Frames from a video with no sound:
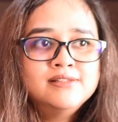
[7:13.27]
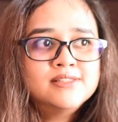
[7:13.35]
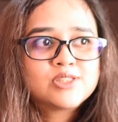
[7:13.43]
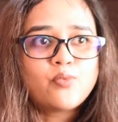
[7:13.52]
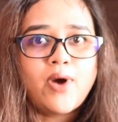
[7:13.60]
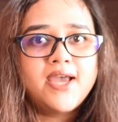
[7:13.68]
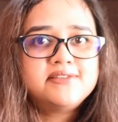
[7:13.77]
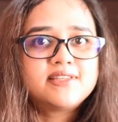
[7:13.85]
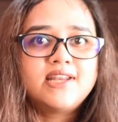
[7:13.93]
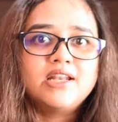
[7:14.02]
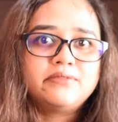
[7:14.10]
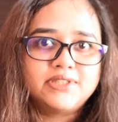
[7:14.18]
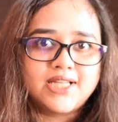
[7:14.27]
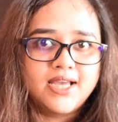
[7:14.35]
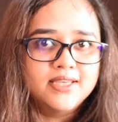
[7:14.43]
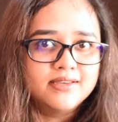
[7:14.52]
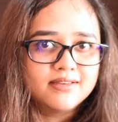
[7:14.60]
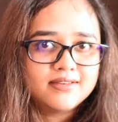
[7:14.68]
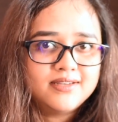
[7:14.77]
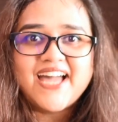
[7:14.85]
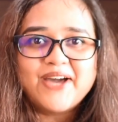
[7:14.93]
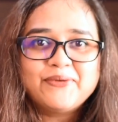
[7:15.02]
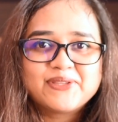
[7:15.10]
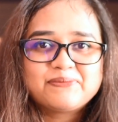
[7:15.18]
So why isn't anyone dying?
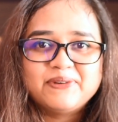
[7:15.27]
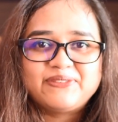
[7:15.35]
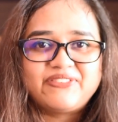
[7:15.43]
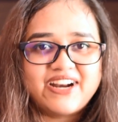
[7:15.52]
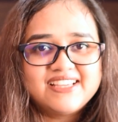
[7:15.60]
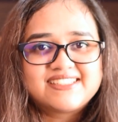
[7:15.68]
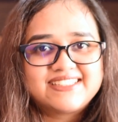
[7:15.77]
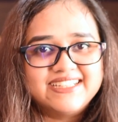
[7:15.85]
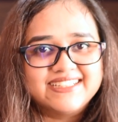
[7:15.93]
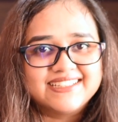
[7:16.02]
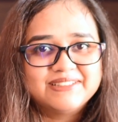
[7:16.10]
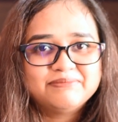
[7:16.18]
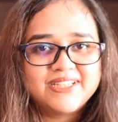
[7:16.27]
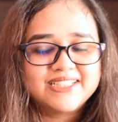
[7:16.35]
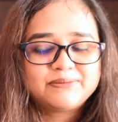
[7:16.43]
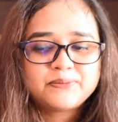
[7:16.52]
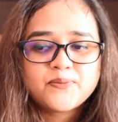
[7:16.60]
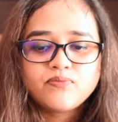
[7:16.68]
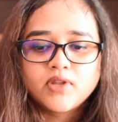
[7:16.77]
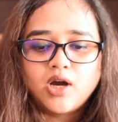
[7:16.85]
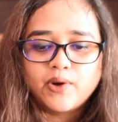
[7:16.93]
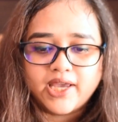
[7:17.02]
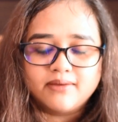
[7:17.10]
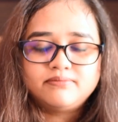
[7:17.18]
That was a bit frustrating, but
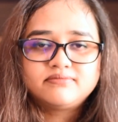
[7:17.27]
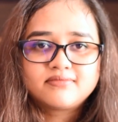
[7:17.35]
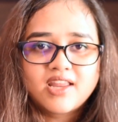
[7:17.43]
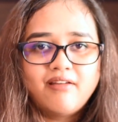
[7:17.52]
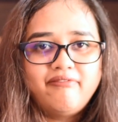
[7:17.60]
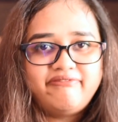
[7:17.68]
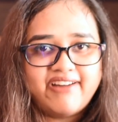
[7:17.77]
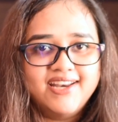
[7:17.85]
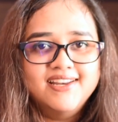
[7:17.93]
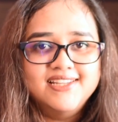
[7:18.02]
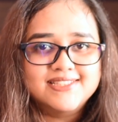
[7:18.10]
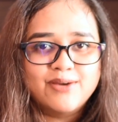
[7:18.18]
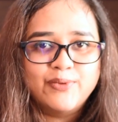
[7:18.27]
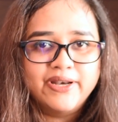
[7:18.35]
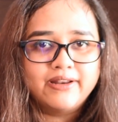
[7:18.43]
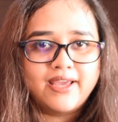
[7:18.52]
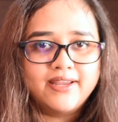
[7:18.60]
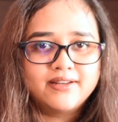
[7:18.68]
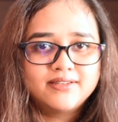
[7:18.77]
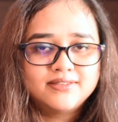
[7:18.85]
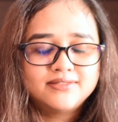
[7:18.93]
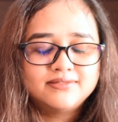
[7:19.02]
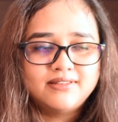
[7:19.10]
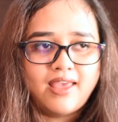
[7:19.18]
okay. Finally, someone died.
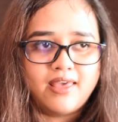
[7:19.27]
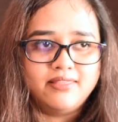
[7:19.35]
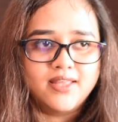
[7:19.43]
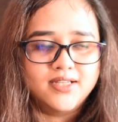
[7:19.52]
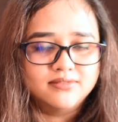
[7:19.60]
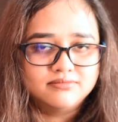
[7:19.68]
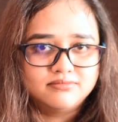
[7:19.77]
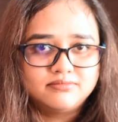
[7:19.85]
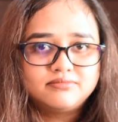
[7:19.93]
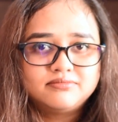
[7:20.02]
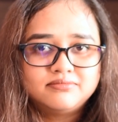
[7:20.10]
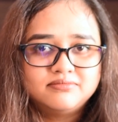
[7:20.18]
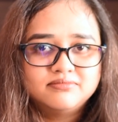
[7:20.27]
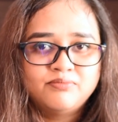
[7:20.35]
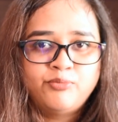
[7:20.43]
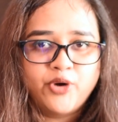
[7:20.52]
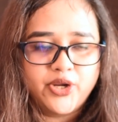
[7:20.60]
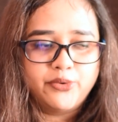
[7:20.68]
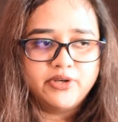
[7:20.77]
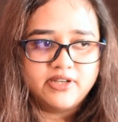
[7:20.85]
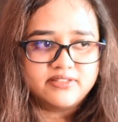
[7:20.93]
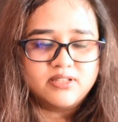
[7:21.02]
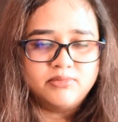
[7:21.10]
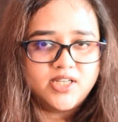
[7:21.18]
And then Poirot did
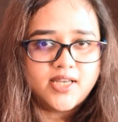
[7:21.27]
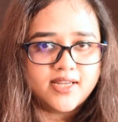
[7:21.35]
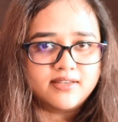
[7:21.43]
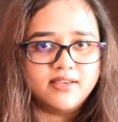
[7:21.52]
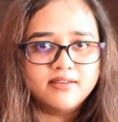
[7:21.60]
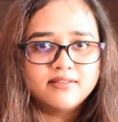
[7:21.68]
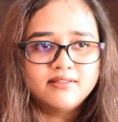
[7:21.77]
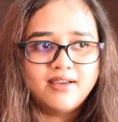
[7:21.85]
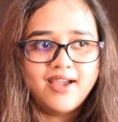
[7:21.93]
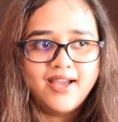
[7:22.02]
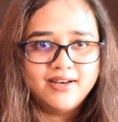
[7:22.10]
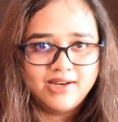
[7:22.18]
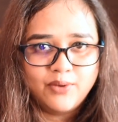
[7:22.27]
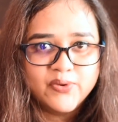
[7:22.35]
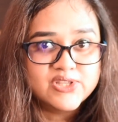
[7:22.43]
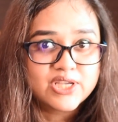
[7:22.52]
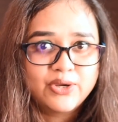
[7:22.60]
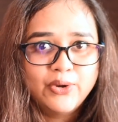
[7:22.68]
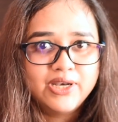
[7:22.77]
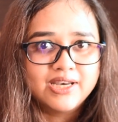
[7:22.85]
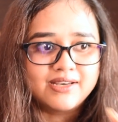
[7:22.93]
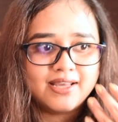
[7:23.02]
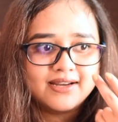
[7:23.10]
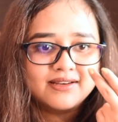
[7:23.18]
some detecting. And it was good
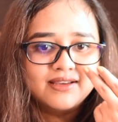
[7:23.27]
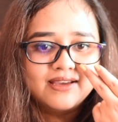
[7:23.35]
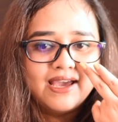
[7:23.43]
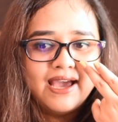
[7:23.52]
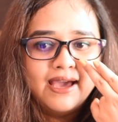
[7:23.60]
detecting.